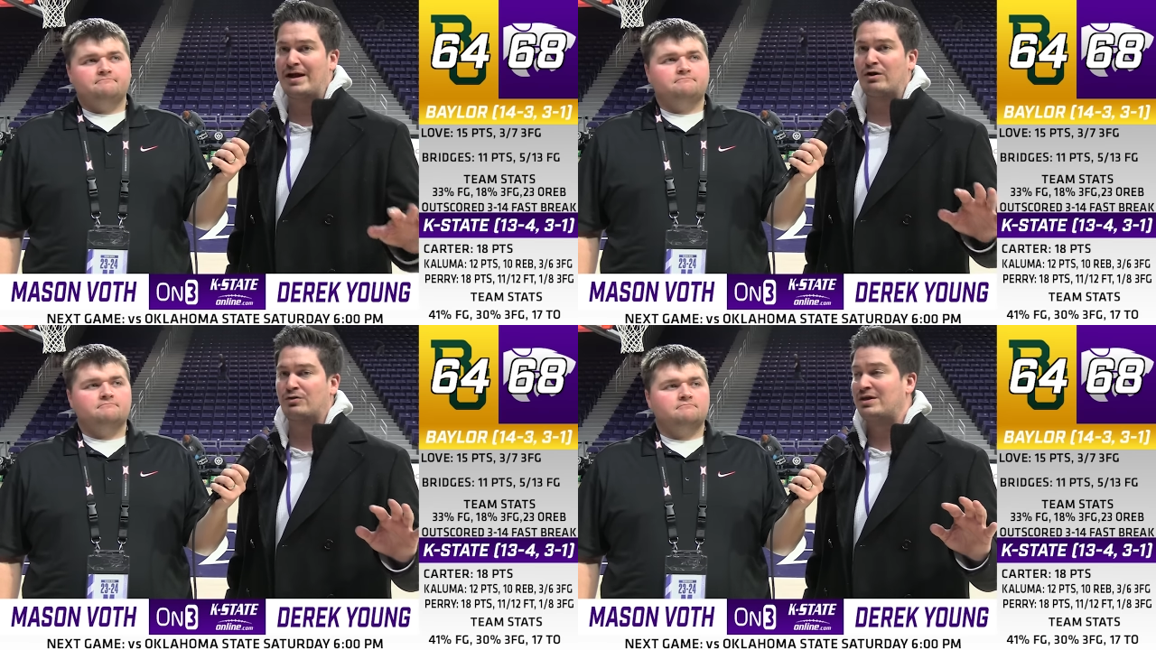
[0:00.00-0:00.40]

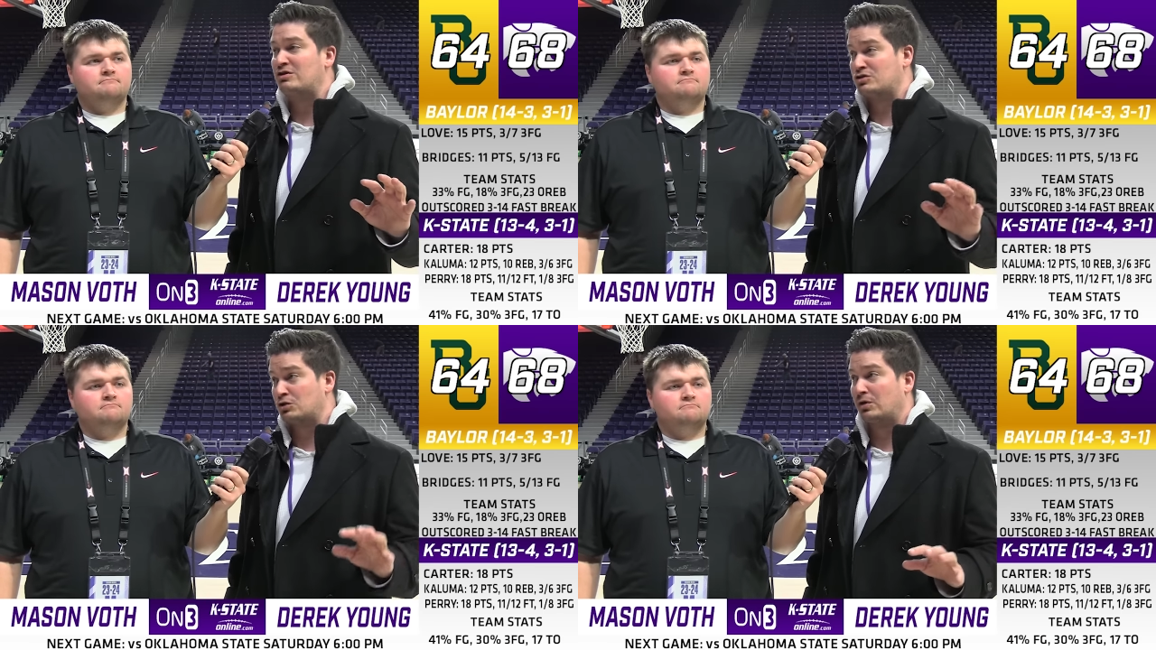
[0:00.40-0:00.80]
Speaker 1: I don't think
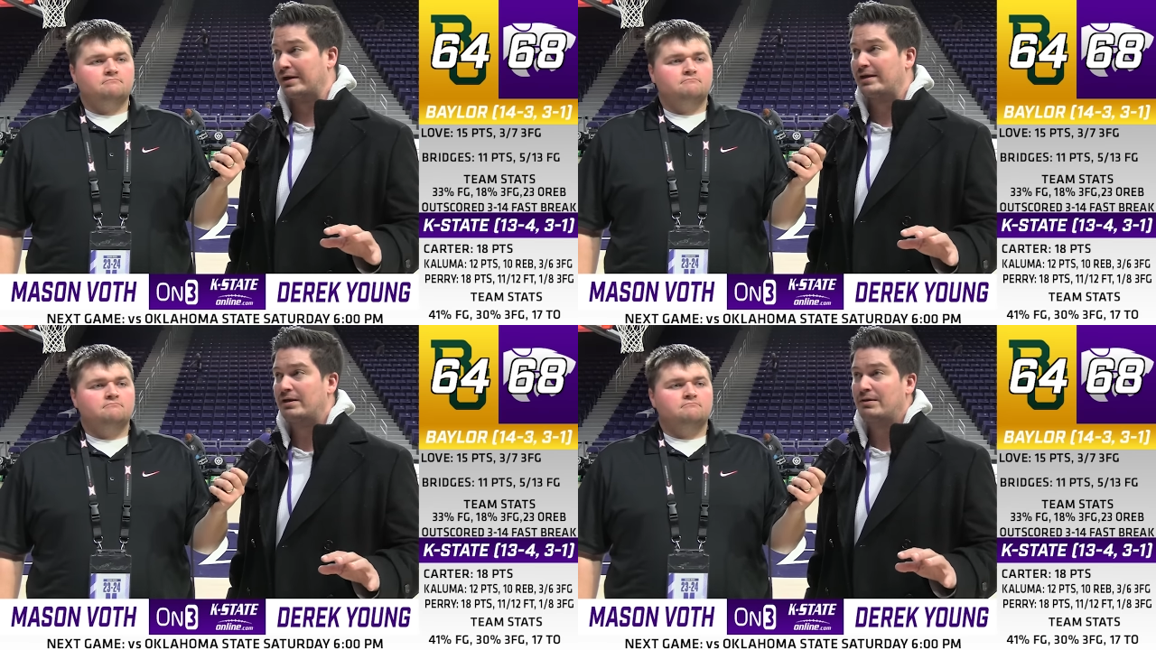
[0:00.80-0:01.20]
you stole
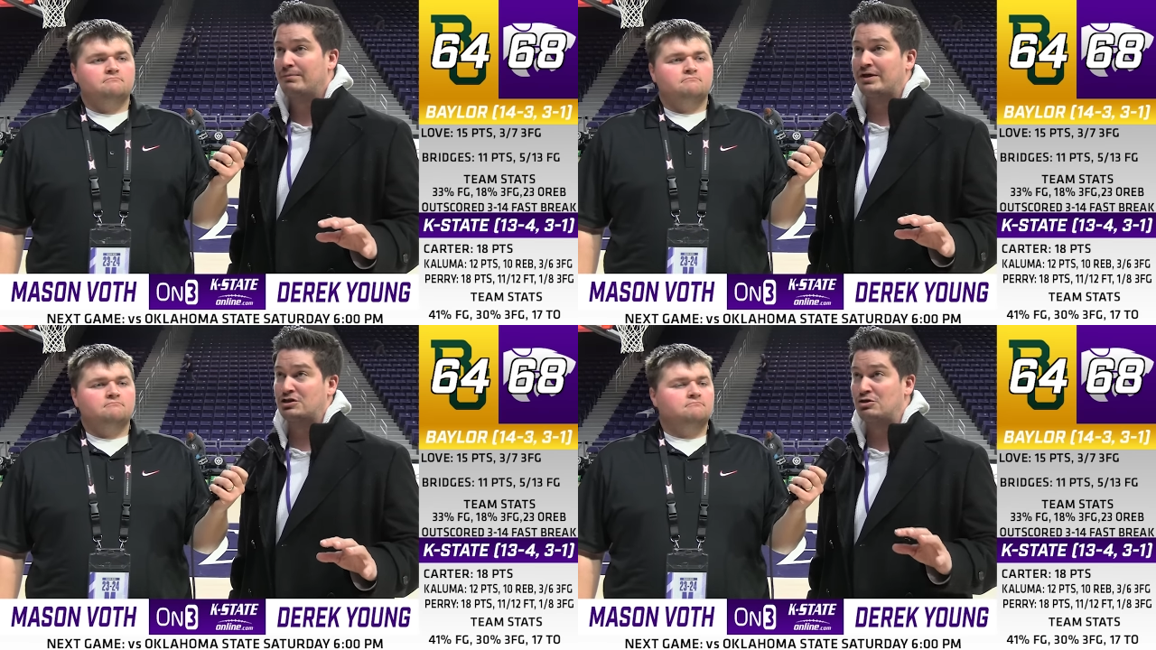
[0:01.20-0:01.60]
it
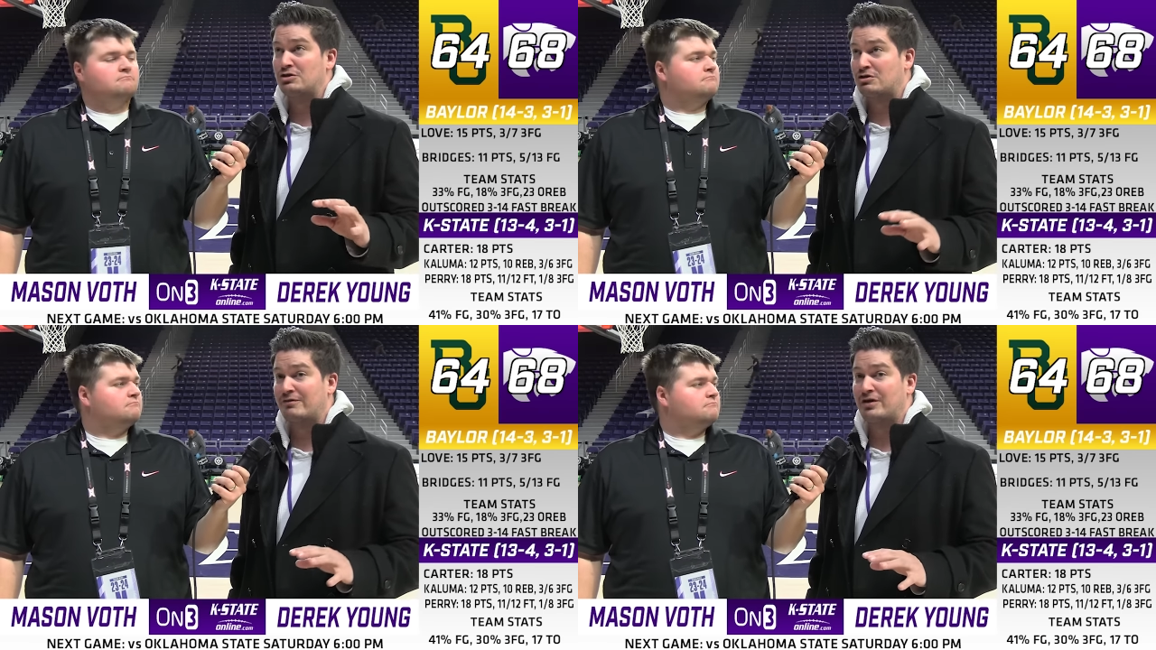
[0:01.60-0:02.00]
because you
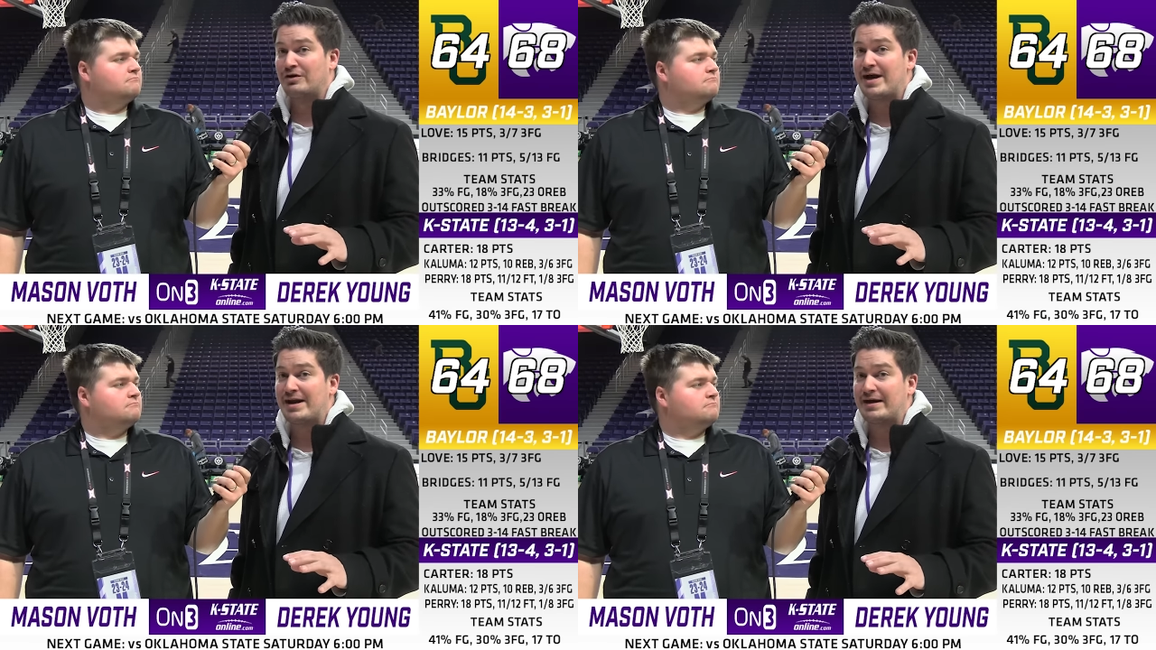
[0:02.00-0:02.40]
deserve it
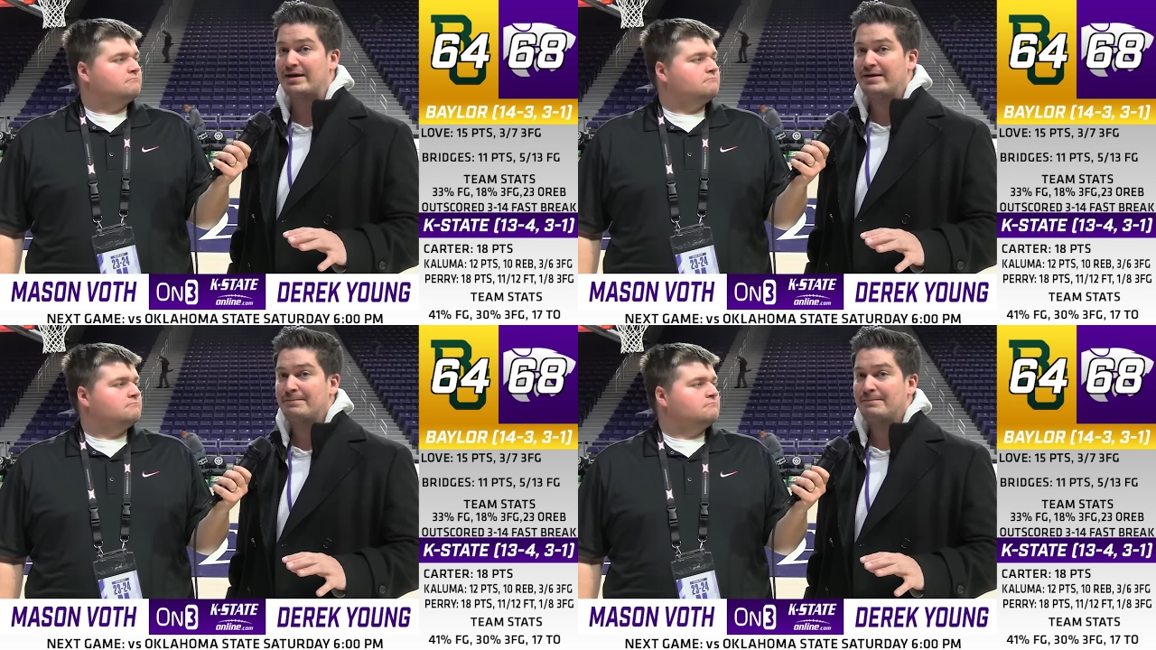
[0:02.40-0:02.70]
on that end.